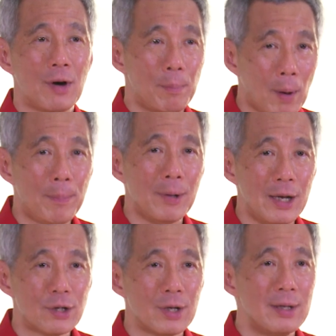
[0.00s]
our
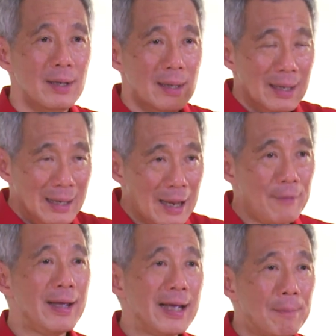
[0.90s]
population
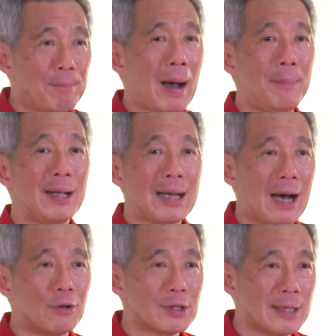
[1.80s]
living in public
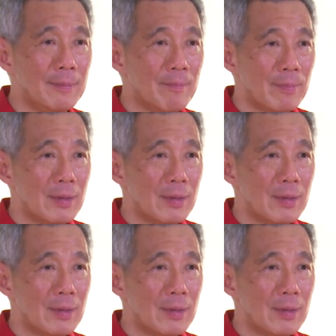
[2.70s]
housing,